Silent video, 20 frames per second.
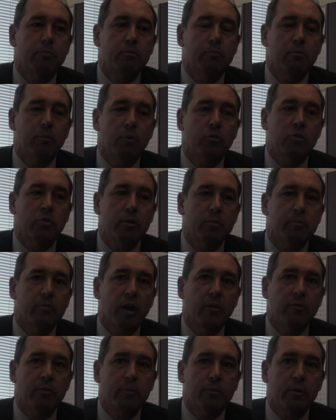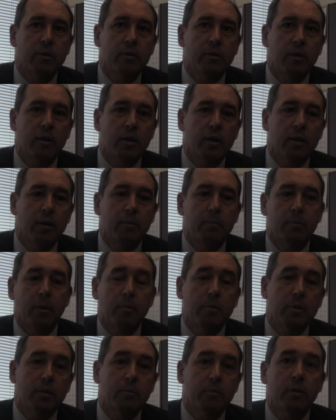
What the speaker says: mostly public